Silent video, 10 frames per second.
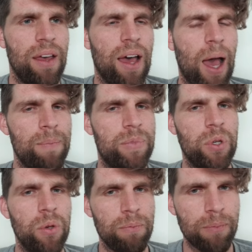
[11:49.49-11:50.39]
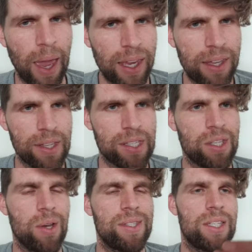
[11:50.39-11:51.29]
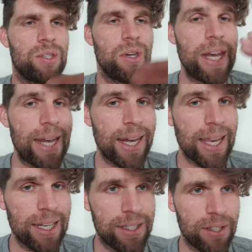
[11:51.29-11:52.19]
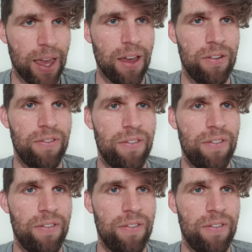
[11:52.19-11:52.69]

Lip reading: up to make the stones that you need to have.